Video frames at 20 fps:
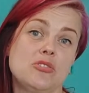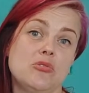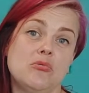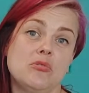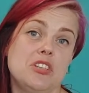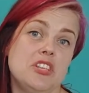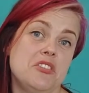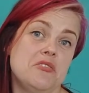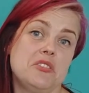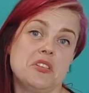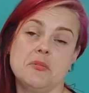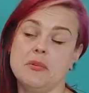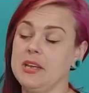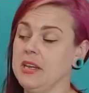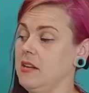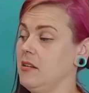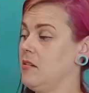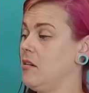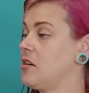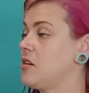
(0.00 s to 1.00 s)
order you do it
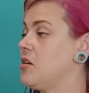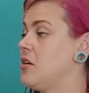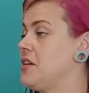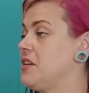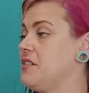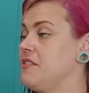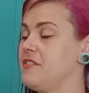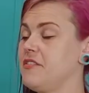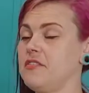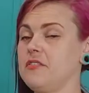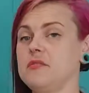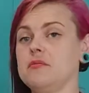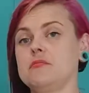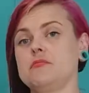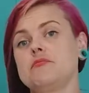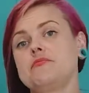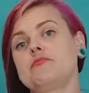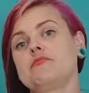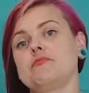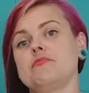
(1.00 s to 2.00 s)
in. I kind of
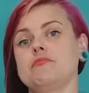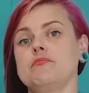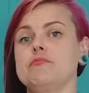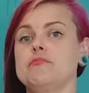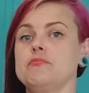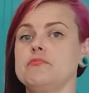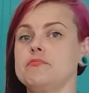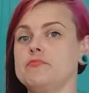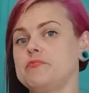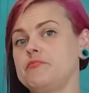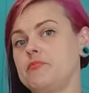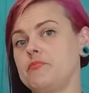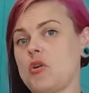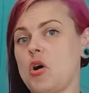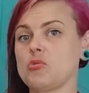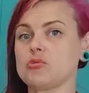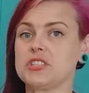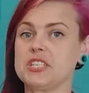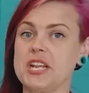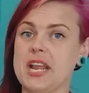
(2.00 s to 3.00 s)

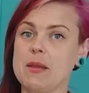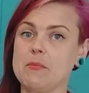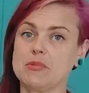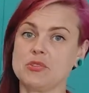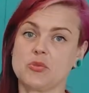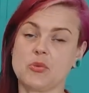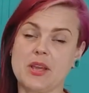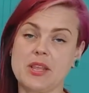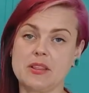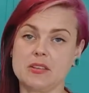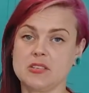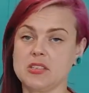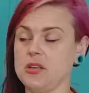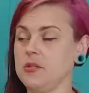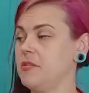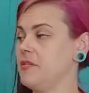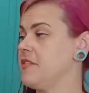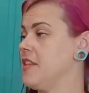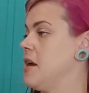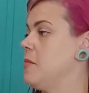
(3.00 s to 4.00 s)
alternate between the two
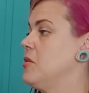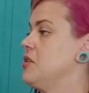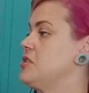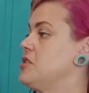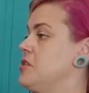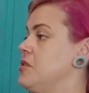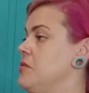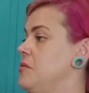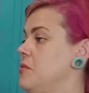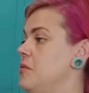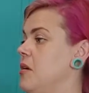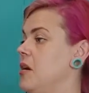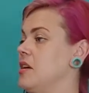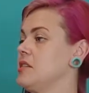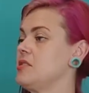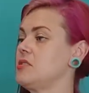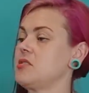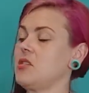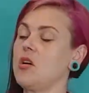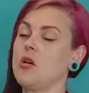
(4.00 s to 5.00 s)
of them. I
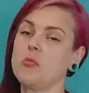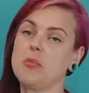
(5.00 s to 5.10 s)
start